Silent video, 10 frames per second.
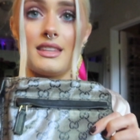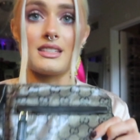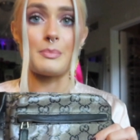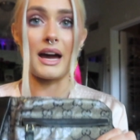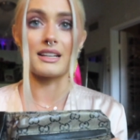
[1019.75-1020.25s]

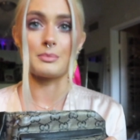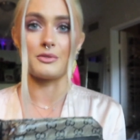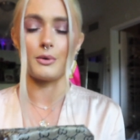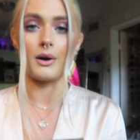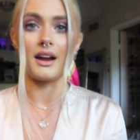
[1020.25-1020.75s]
these bags
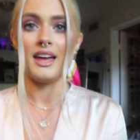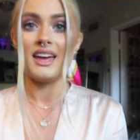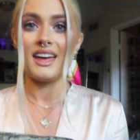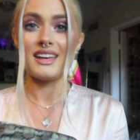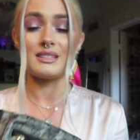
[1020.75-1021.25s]
before,
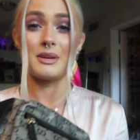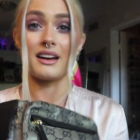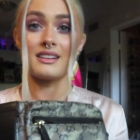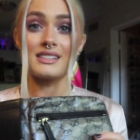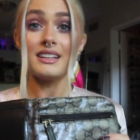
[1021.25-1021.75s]
and to be
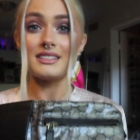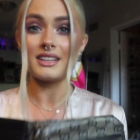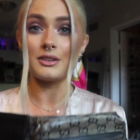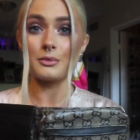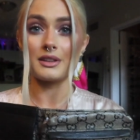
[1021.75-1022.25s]
honest, I
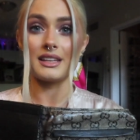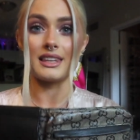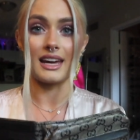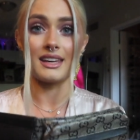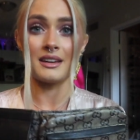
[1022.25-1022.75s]
didn't really
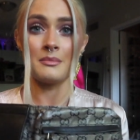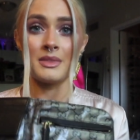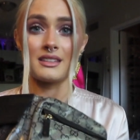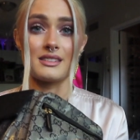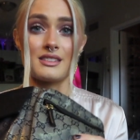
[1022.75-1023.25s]
like them.
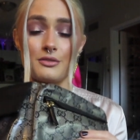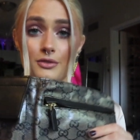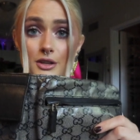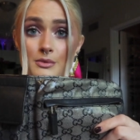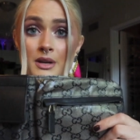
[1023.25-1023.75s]
This is the
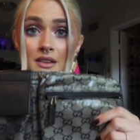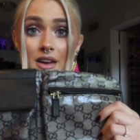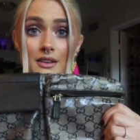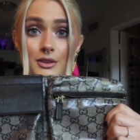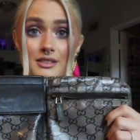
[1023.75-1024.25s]
first one I've
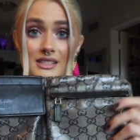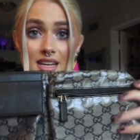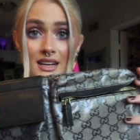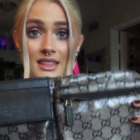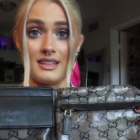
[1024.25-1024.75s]
ever seen in